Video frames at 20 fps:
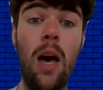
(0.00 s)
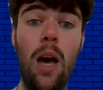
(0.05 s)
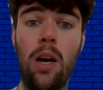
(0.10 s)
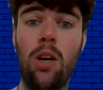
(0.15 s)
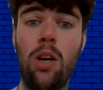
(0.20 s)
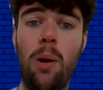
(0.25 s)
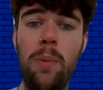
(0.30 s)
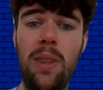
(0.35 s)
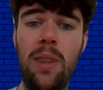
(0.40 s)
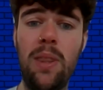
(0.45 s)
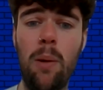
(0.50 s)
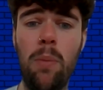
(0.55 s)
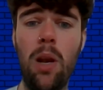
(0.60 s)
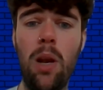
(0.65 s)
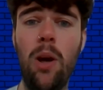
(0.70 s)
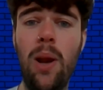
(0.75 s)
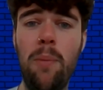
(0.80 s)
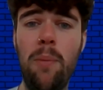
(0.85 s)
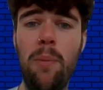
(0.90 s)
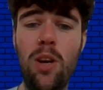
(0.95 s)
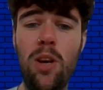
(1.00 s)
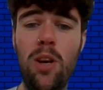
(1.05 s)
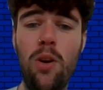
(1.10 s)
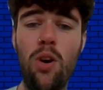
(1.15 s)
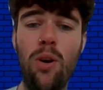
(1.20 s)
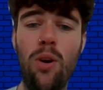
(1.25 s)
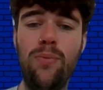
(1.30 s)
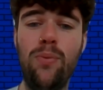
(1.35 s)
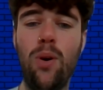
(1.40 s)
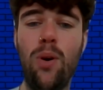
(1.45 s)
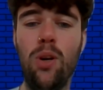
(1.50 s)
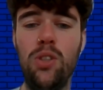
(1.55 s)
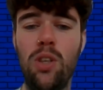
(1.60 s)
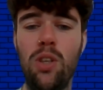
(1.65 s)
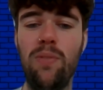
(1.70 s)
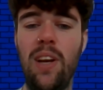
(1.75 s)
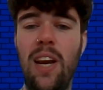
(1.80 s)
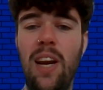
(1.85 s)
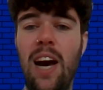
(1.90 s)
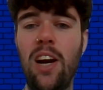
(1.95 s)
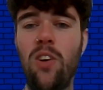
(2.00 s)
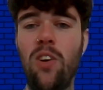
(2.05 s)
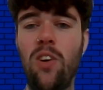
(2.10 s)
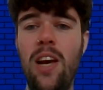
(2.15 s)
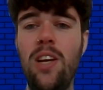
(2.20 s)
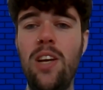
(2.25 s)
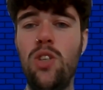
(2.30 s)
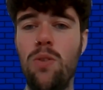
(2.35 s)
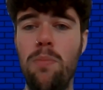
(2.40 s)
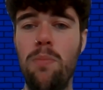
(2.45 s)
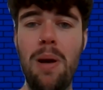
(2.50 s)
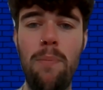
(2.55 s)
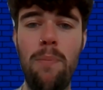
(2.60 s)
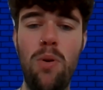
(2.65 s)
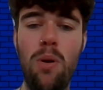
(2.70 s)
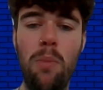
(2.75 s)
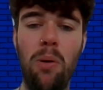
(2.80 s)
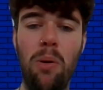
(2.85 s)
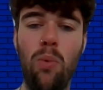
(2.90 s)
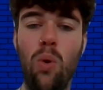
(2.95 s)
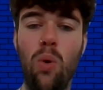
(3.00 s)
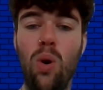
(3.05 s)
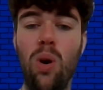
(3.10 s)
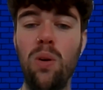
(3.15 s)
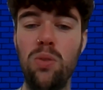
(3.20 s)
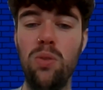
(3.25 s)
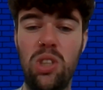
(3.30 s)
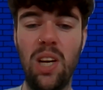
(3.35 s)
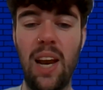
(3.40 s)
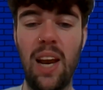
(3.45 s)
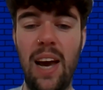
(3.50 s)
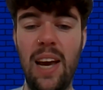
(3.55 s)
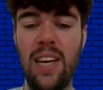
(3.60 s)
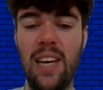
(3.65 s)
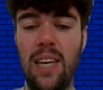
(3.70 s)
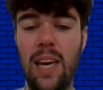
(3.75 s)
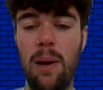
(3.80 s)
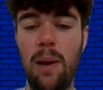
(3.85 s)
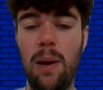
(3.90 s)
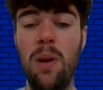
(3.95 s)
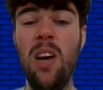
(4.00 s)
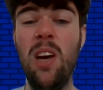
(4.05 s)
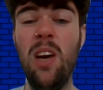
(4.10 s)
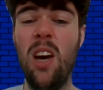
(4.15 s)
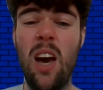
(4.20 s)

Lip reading: And comment down below, let me know your thoughts on Vinagre. Do you remember him at Wolves? Do you like him?